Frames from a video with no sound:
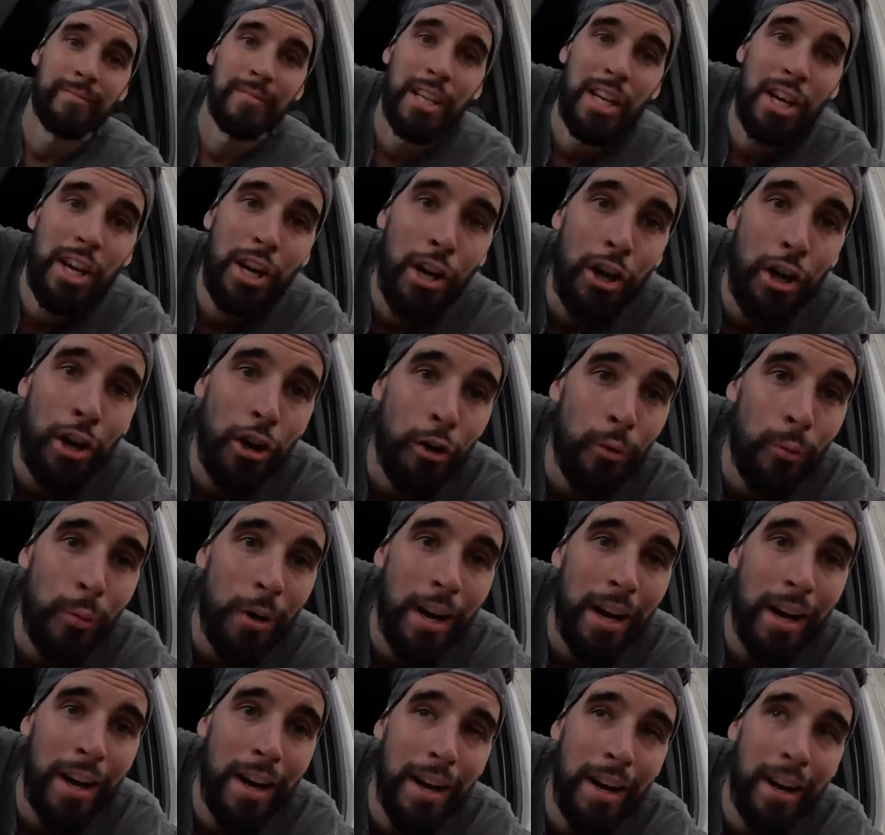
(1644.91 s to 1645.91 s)
Oh,
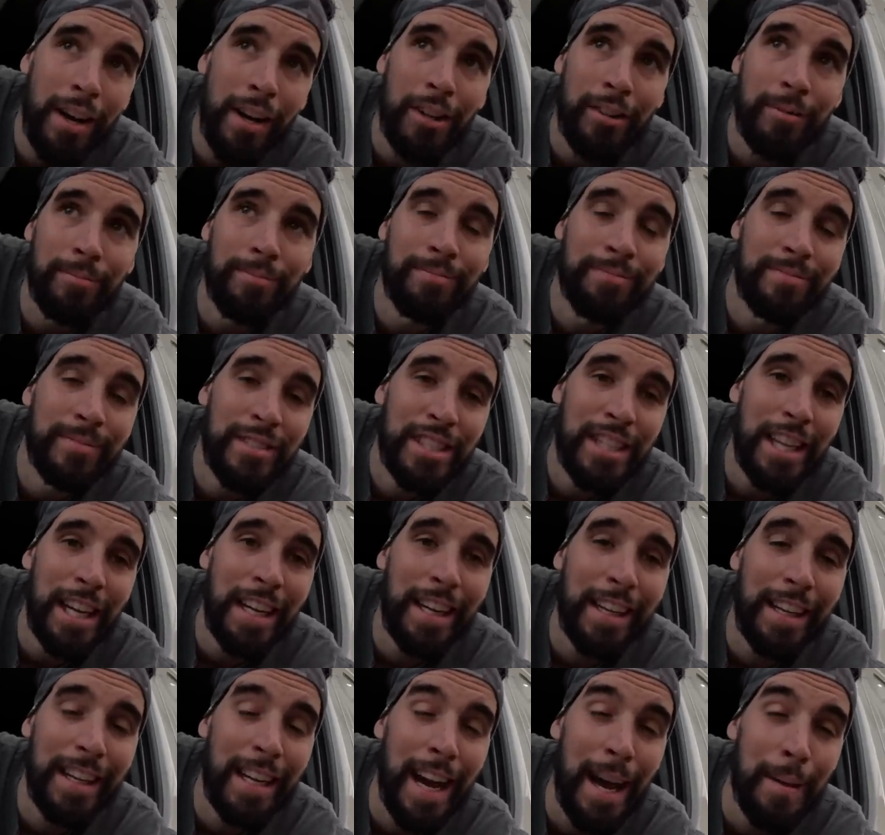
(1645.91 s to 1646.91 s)
well.
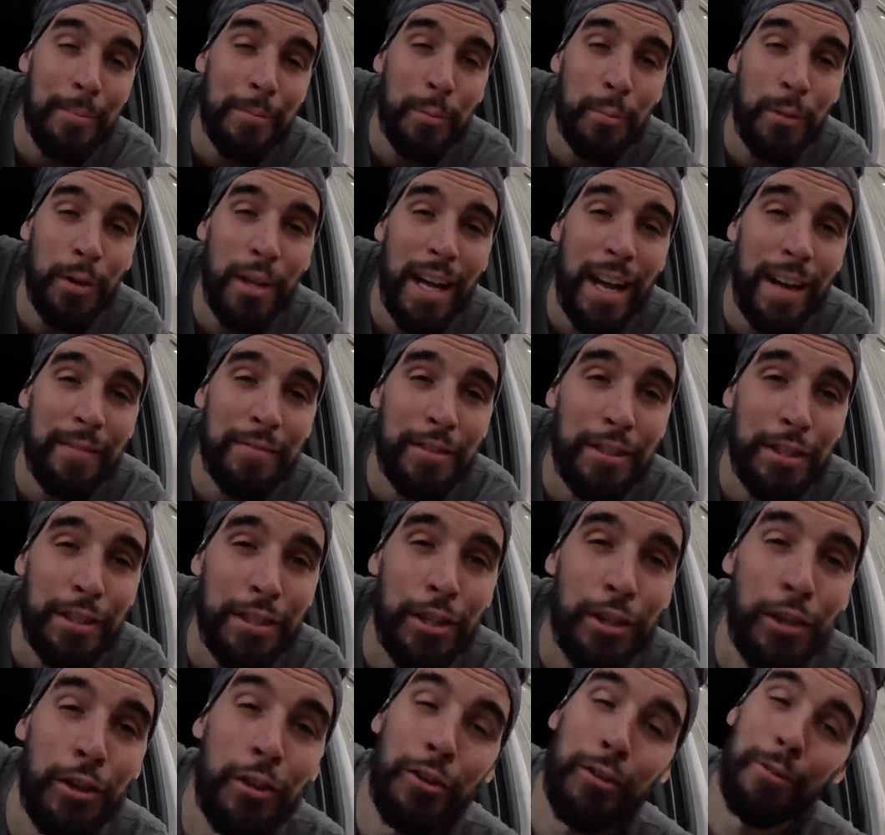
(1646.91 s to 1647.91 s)
Second captain will have to
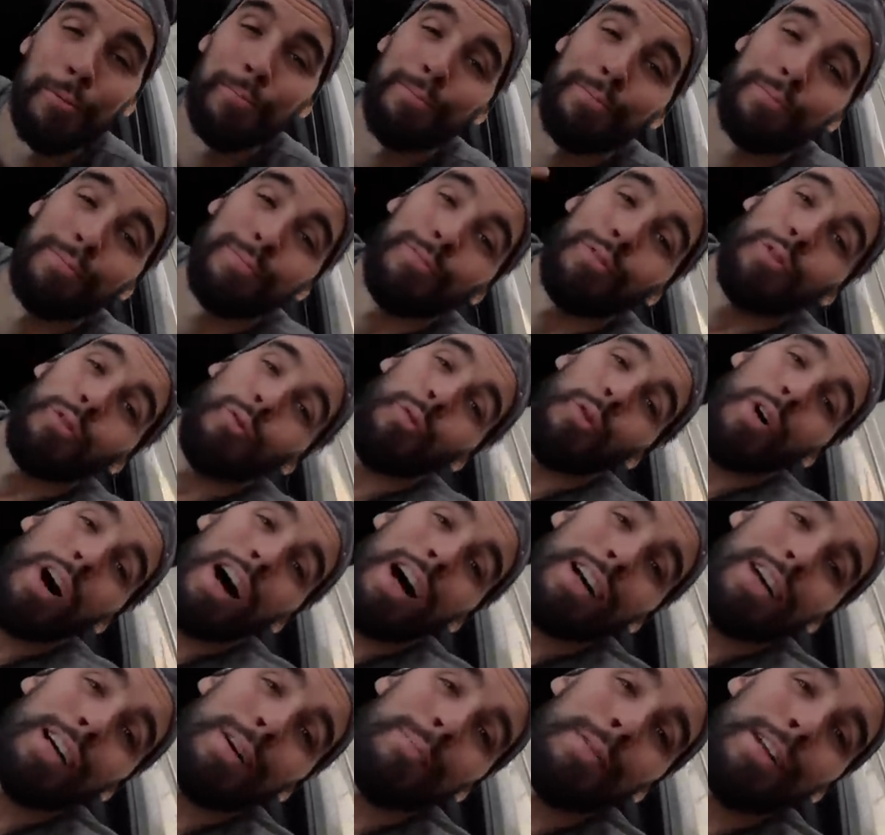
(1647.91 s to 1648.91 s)
do.
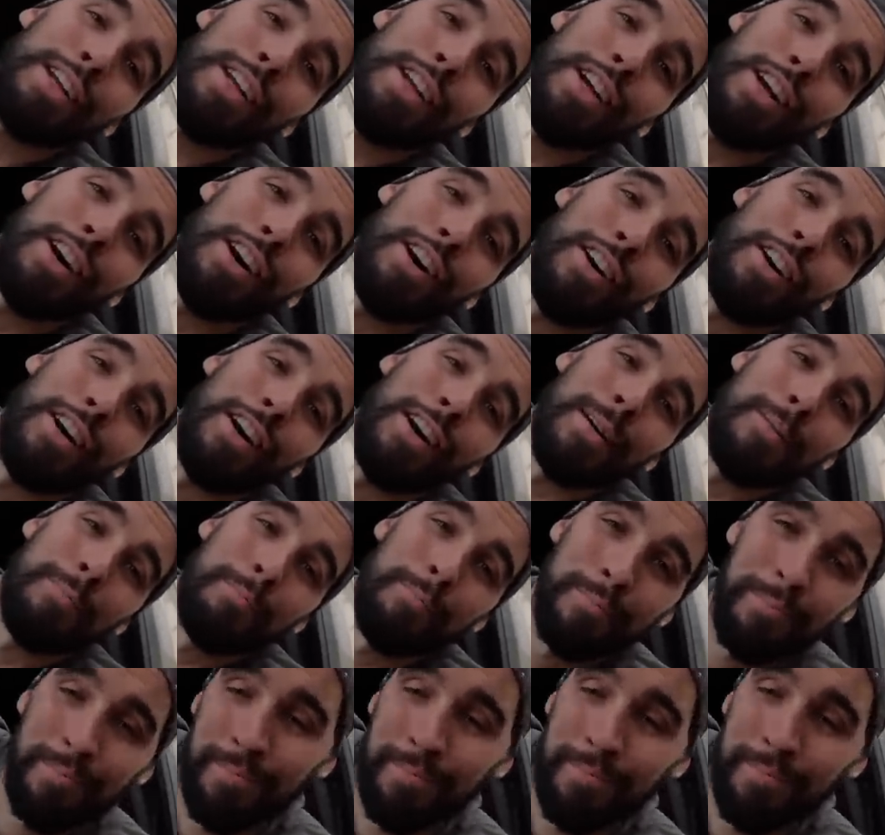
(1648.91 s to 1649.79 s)
Welcome to Europe.